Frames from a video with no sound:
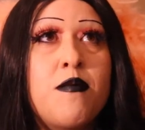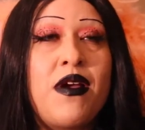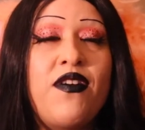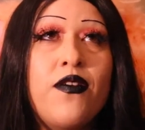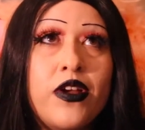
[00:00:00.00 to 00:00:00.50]

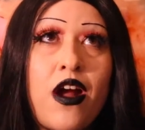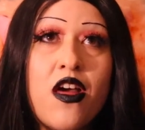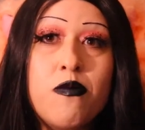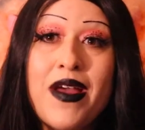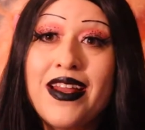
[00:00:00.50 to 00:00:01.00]
My favorite
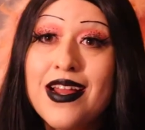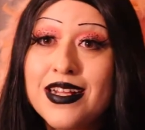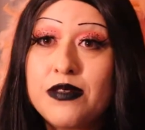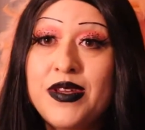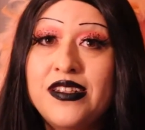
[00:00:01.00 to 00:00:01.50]
goth band,
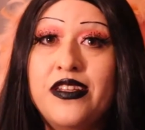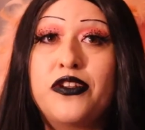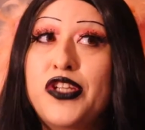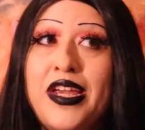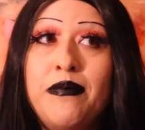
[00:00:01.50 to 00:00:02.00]
not to be
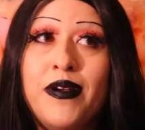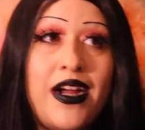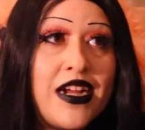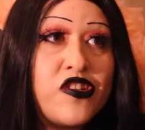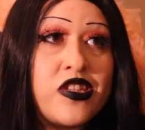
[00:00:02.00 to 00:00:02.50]
cliche,
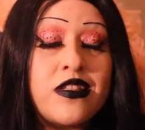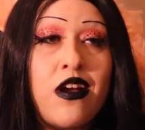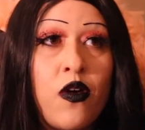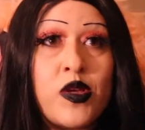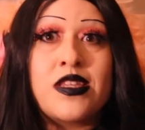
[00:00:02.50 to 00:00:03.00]
but I just
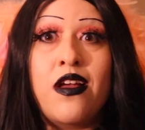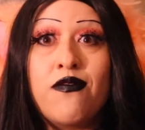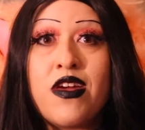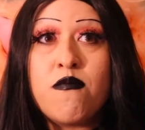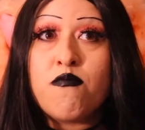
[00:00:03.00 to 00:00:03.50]
always
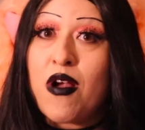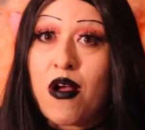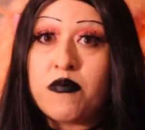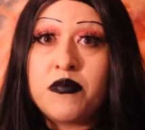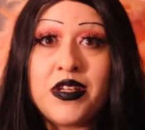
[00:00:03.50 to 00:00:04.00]
loved them,
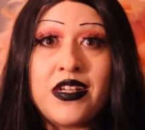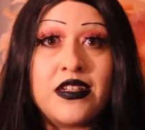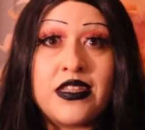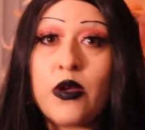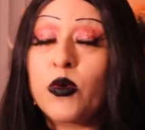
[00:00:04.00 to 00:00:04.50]
probably
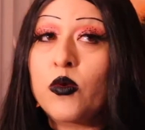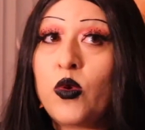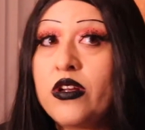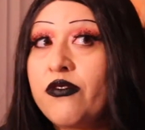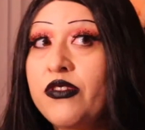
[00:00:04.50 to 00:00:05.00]
because they were
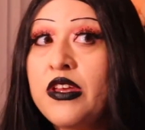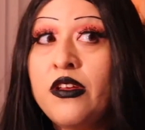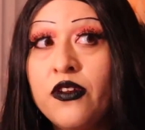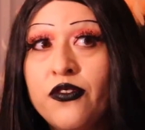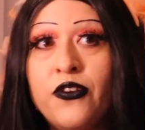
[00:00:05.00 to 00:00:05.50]
one of
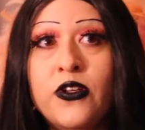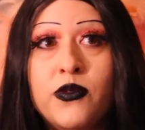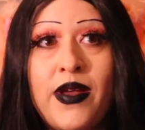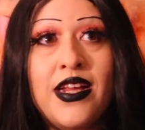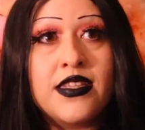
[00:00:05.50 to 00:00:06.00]
the first
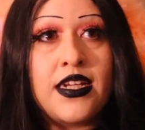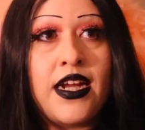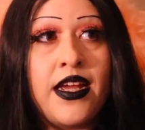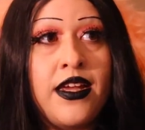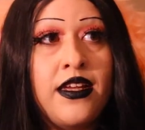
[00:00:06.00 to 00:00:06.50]
bands that
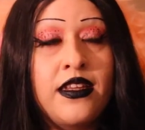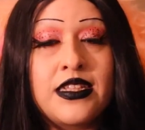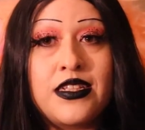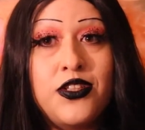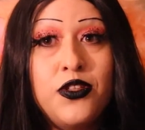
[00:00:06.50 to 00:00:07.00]
I
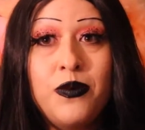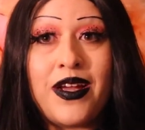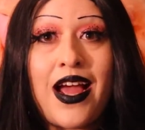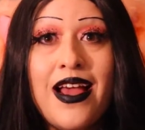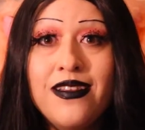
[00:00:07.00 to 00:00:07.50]
listened to,
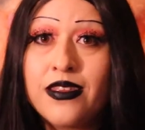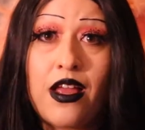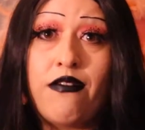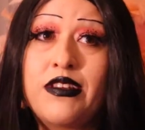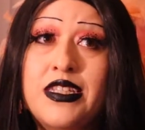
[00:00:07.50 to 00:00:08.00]
but I
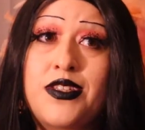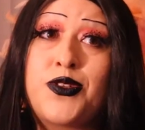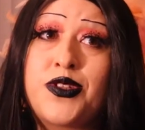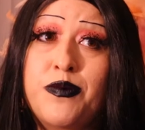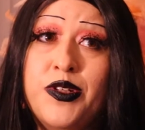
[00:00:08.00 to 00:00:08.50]
love the
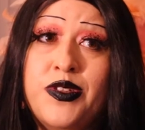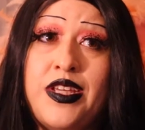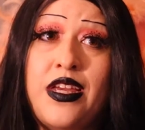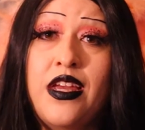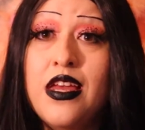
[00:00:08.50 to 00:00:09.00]
Sisters of
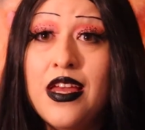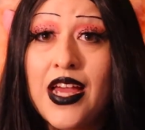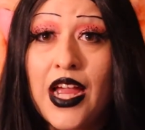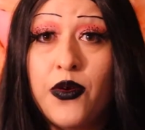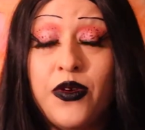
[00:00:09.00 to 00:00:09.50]
Mercy.
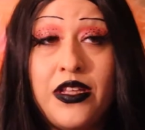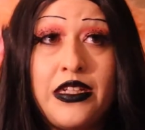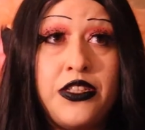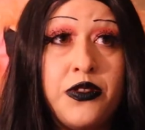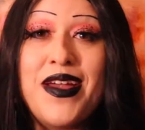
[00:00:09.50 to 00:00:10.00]
I really
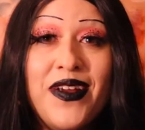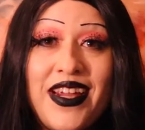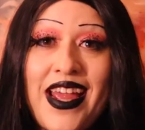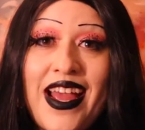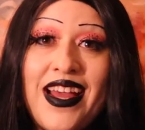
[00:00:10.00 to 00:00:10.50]
do.
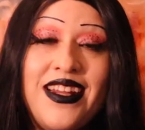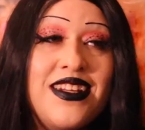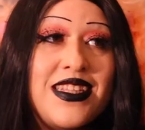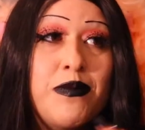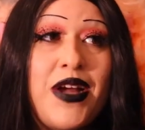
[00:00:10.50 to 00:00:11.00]

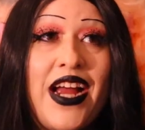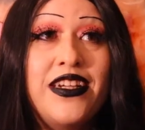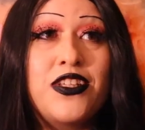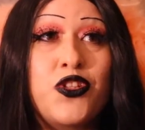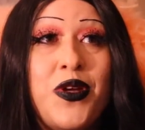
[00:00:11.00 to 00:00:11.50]
Marianne, Some
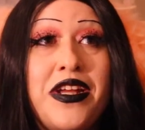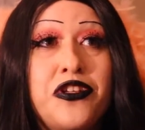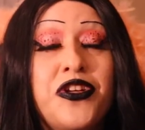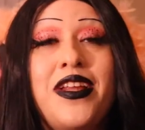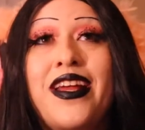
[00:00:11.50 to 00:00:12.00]
Kind of
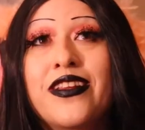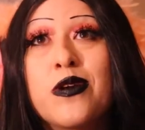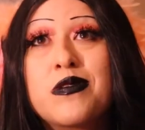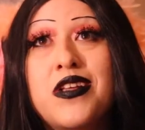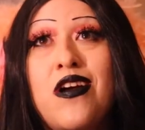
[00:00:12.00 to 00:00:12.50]
Stranger, like
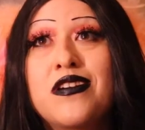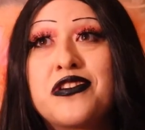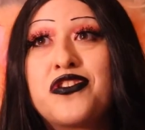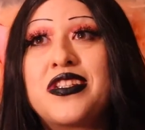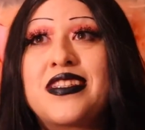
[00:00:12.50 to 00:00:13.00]
those
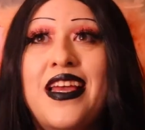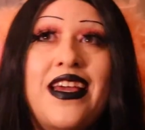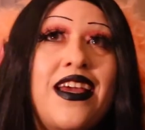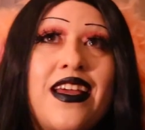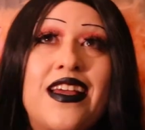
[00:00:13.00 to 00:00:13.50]
songs just
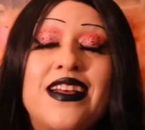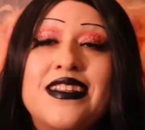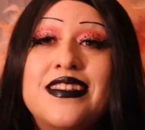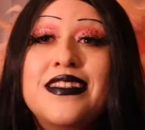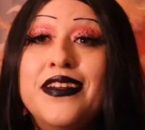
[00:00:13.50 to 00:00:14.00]
like
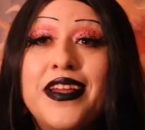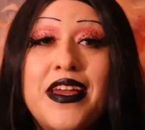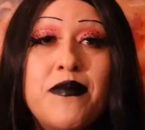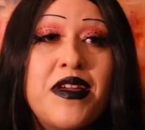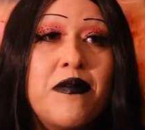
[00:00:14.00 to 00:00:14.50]
still
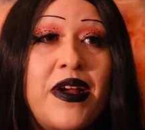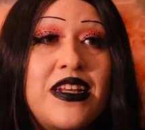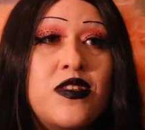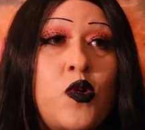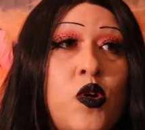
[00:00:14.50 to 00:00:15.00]
hit me in my
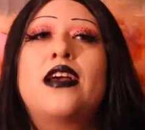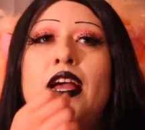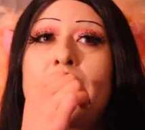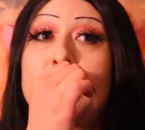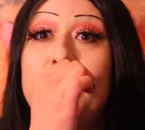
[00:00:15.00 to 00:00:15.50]
soul.
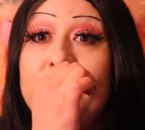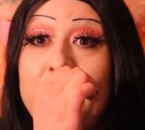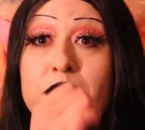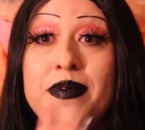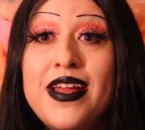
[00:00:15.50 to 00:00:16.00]
I like my
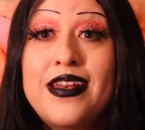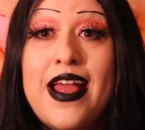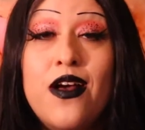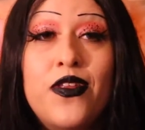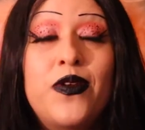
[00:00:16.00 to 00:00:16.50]
favorite band
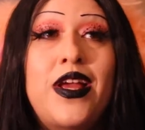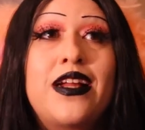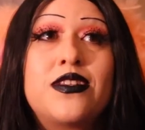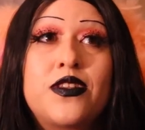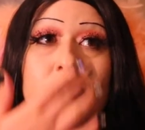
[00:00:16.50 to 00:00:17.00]
now, though, to
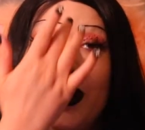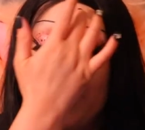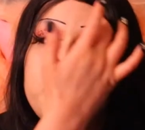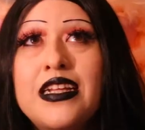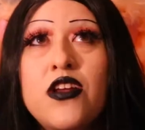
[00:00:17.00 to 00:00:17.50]
answer the
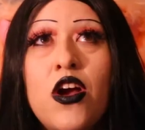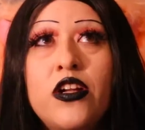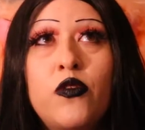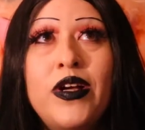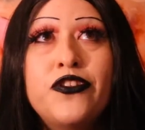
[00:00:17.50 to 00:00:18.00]
question. That's a
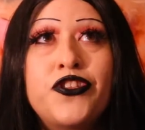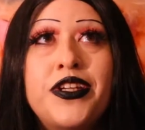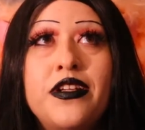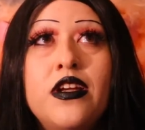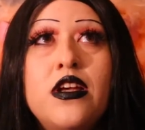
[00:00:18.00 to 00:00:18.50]
hard
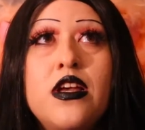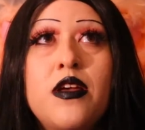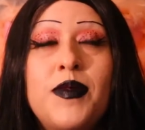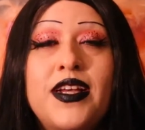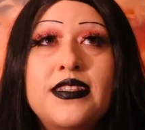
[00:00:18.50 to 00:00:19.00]
question
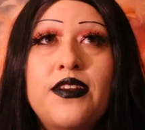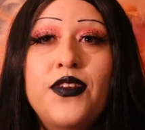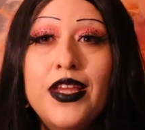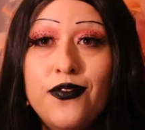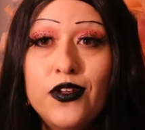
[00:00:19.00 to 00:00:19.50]
because I
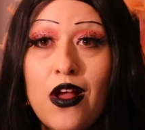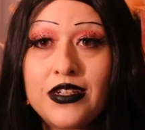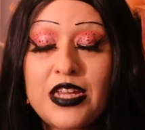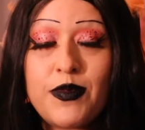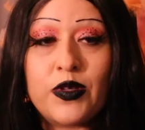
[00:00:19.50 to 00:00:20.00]
feel like for a long
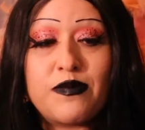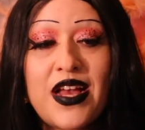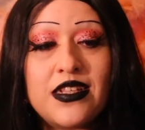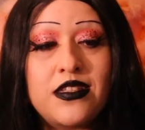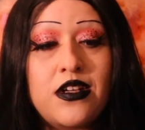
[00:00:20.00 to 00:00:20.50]
time it was
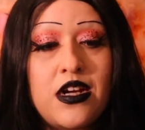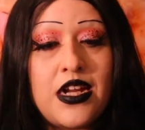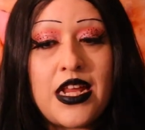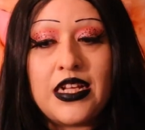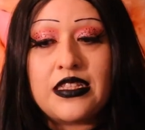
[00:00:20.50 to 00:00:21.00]
Mastodon,
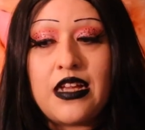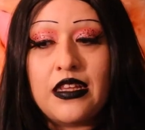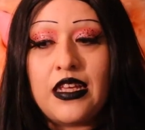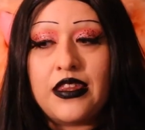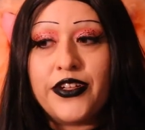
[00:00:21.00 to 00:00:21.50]
and it's
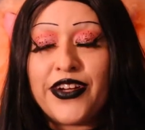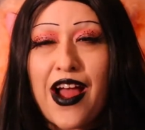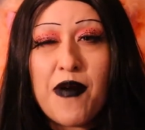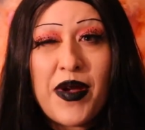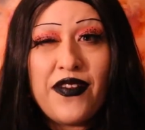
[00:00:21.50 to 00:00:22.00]
not that they're
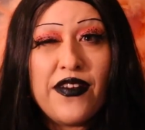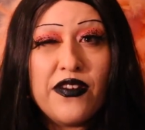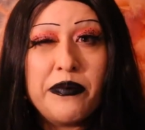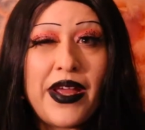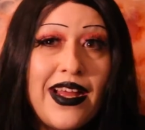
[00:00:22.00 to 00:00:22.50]
not my
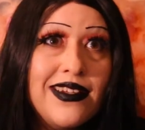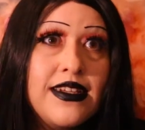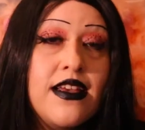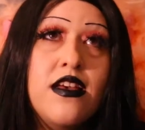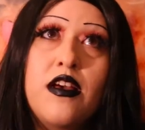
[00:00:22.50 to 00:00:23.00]
favorite
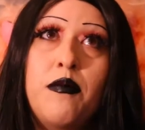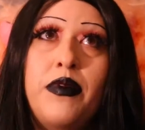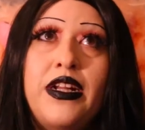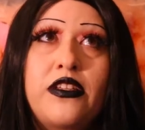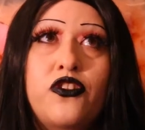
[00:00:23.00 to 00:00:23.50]
band,
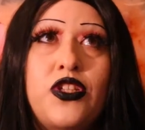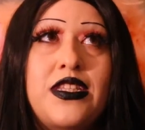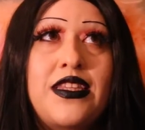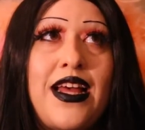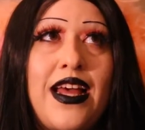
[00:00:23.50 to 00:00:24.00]
but it's
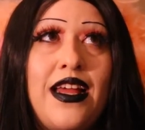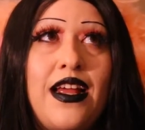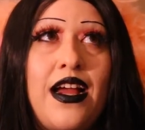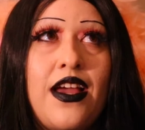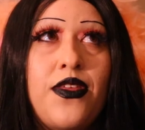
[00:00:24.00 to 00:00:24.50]
just that
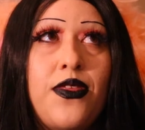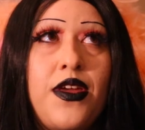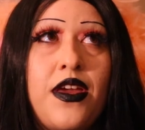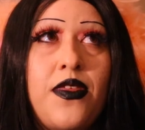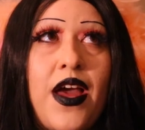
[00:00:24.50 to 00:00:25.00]
I
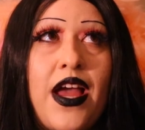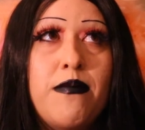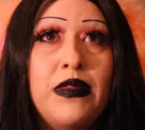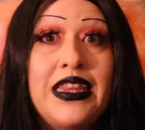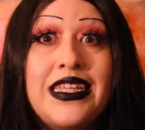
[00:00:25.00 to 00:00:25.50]
think that
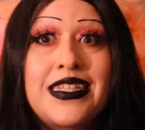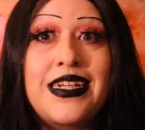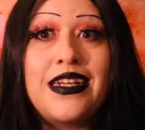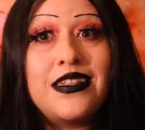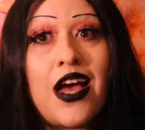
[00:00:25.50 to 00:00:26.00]
I'm
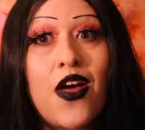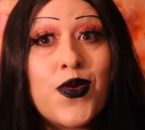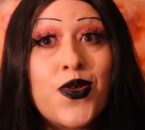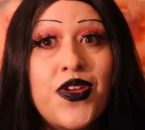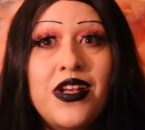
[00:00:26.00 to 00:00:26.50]
listening to
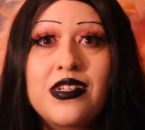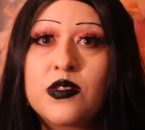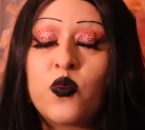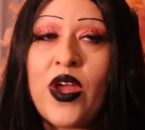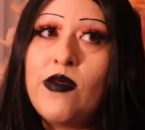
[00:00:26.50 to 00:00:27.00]
other
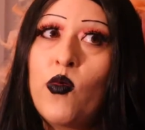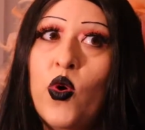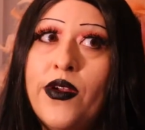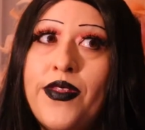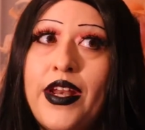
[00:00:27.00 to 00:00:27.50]
things way
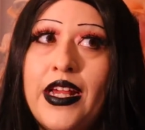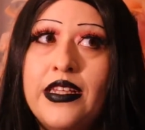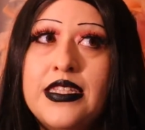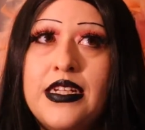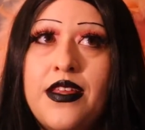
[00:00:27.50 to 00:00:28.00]
more than I
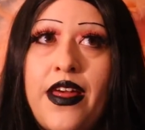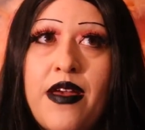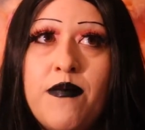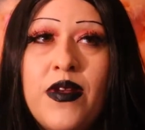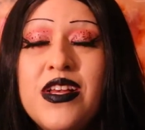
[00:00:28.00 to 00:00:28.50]
listen to them.